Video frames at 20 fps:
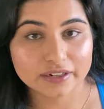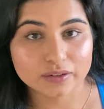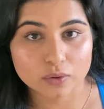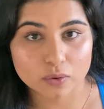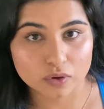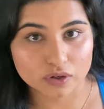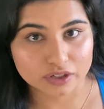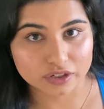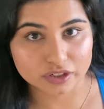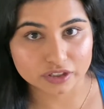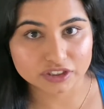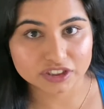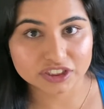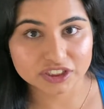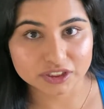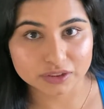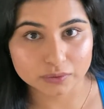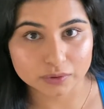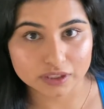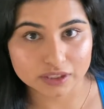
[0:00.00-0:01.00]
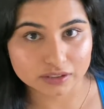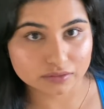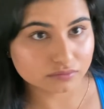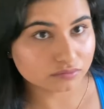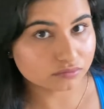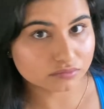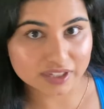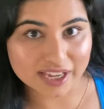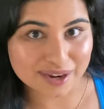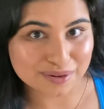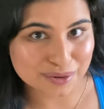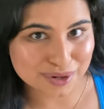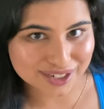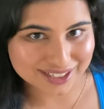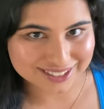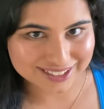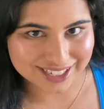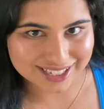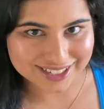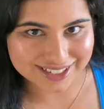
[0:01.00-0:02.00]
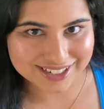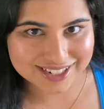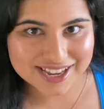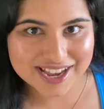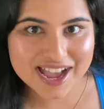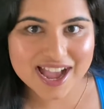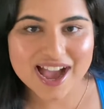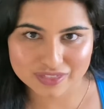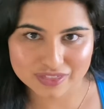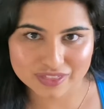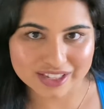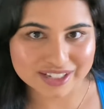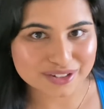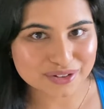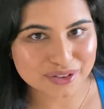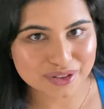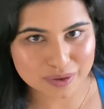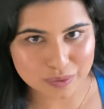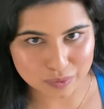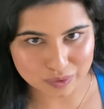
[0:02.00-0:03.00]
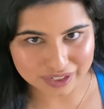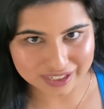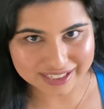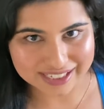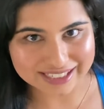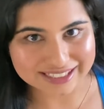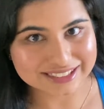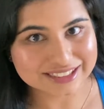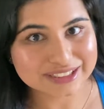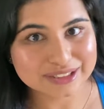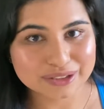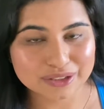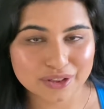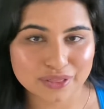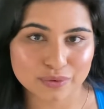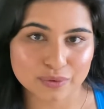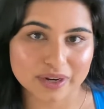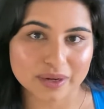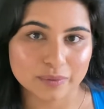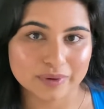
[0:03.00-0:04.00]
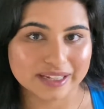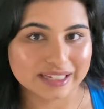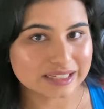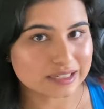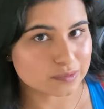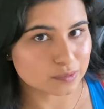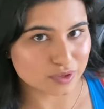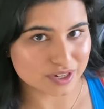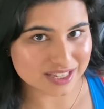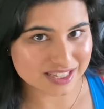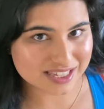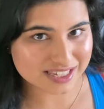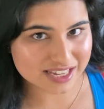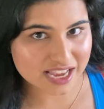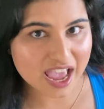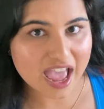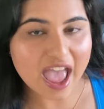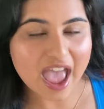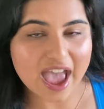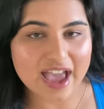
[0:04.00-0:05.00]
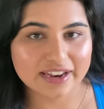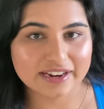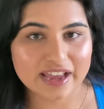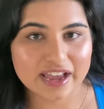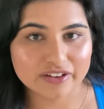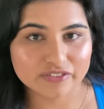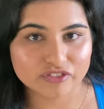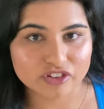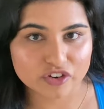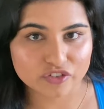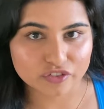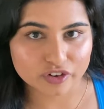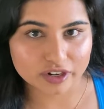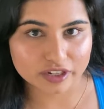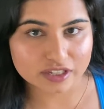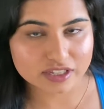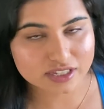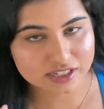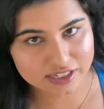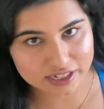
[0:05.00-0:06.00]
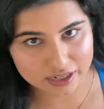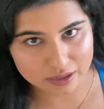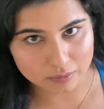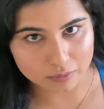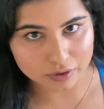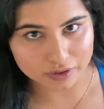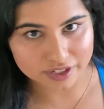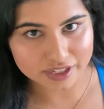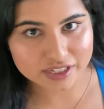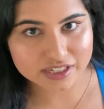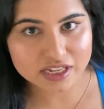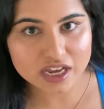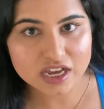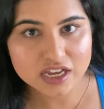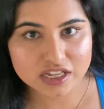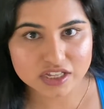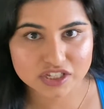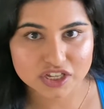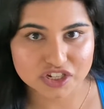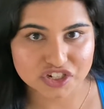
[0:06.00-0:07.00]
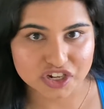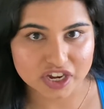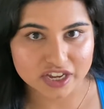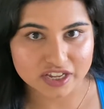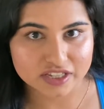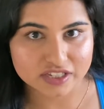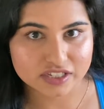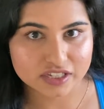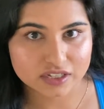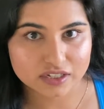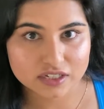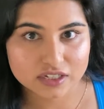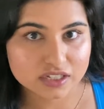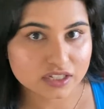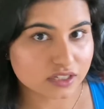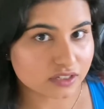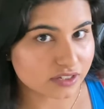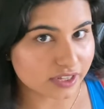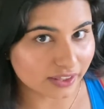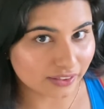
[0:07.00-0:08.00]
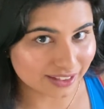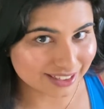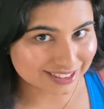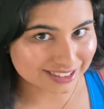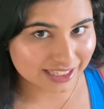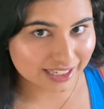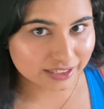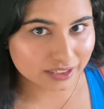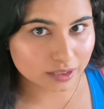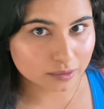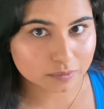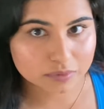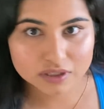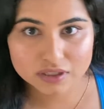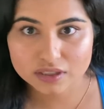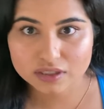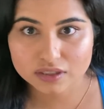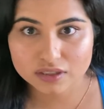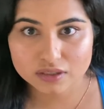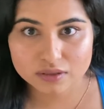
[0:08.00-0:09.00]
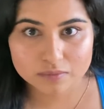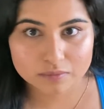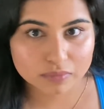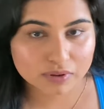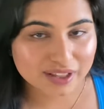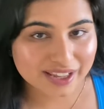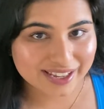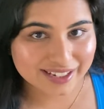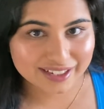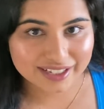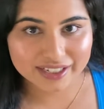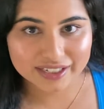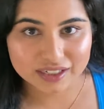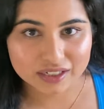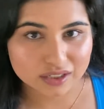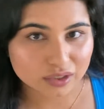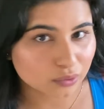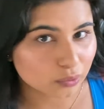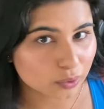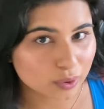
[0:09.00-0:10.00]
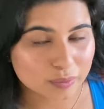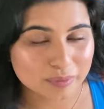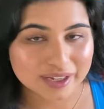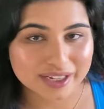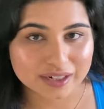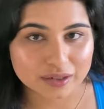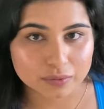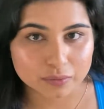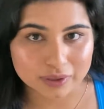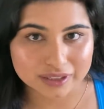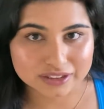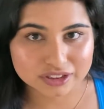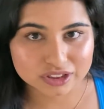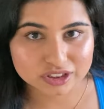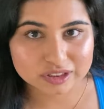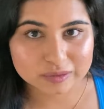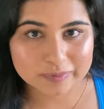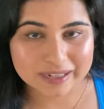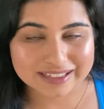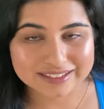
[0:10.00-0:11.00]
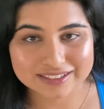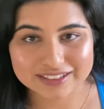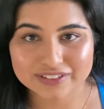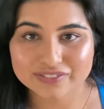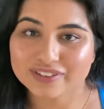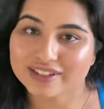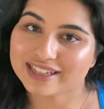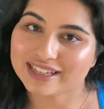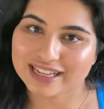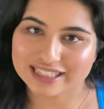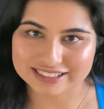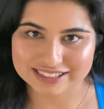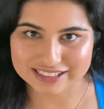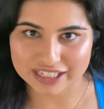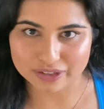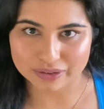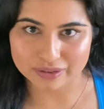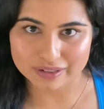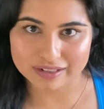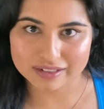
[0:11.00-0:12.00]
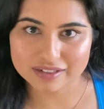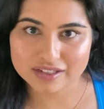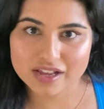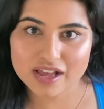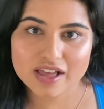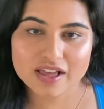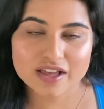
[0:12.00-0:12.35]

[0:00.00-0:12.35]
order to get work done. They do their work in 2 to 3 week sprints and have different ceremonies such as daily stand-up, planning, grooming, retrospective, etc.